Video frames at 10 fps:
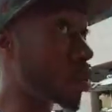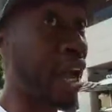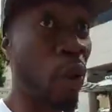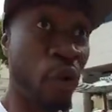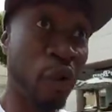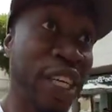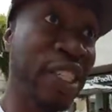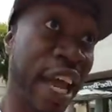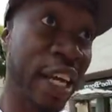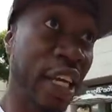they were
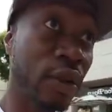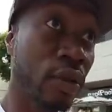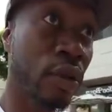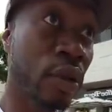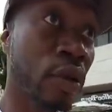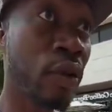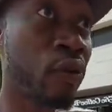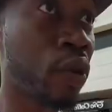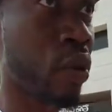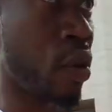fixated
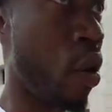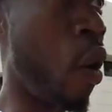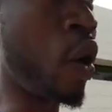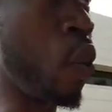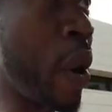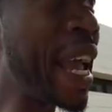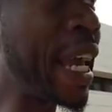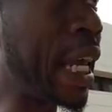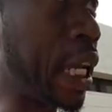on awakening.